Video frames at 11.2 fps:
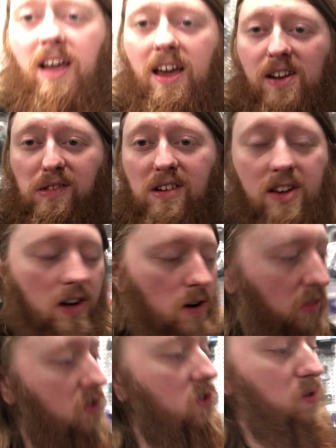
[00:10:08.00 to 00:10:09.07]
And it's gonna
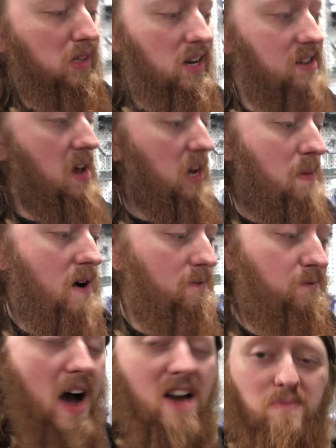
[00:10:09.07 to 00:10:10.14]
go through, it's gonna take about
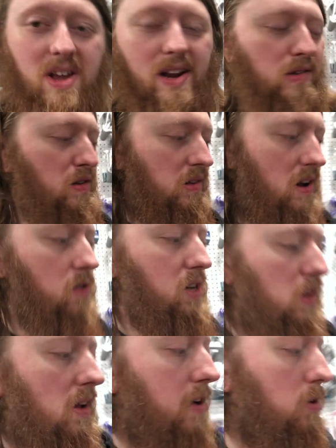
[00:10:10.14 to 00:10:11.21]
five minutes or so
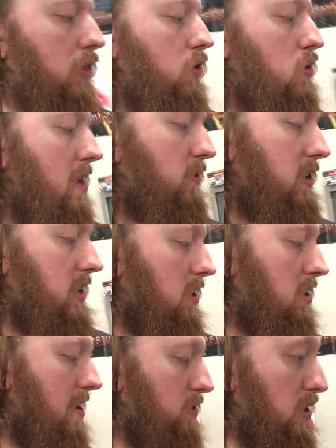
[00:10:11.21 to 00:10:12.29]
to cycle through every
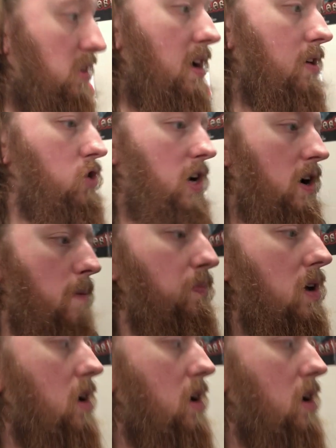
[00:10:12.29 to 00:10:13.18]
every stage here.